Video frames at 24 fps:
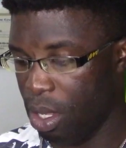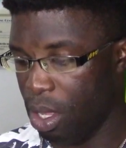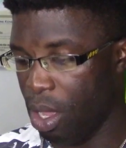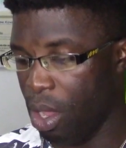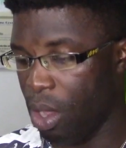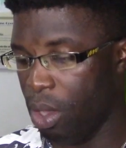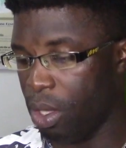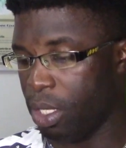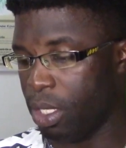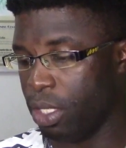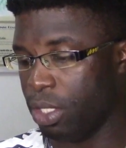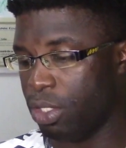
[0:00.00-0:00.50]

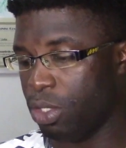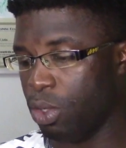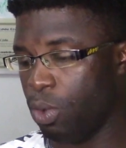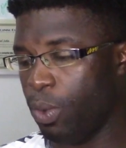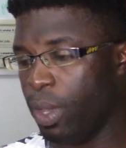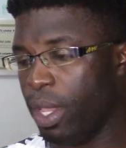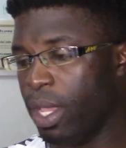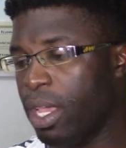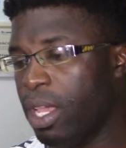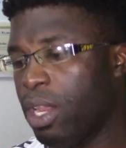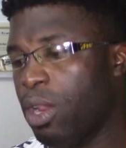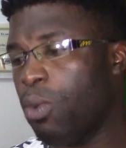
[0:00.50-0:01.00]
Okay, so
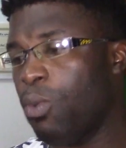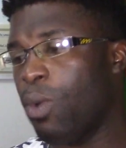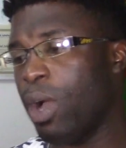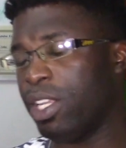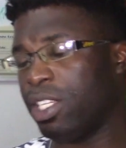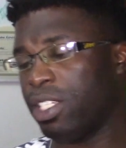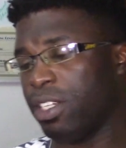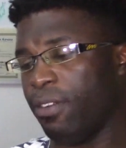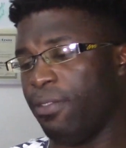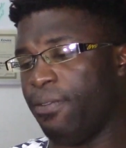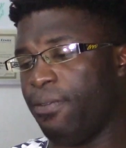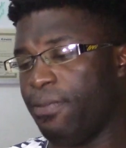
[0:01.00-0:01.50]
we're gonna
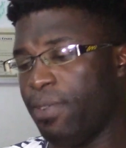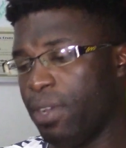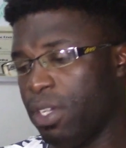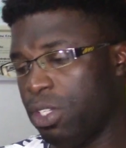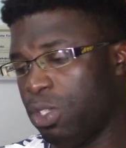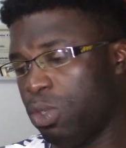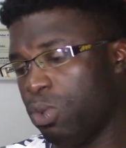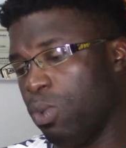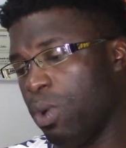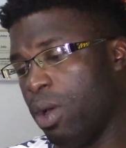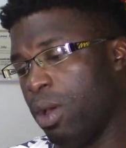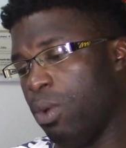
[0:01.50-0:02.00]
watch a
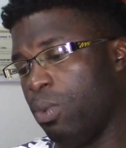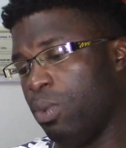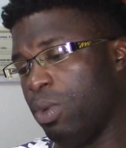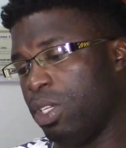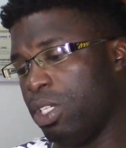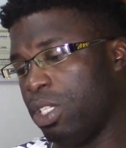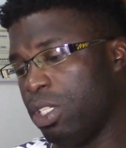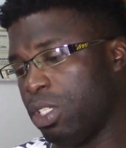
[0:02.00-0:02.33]
first one, which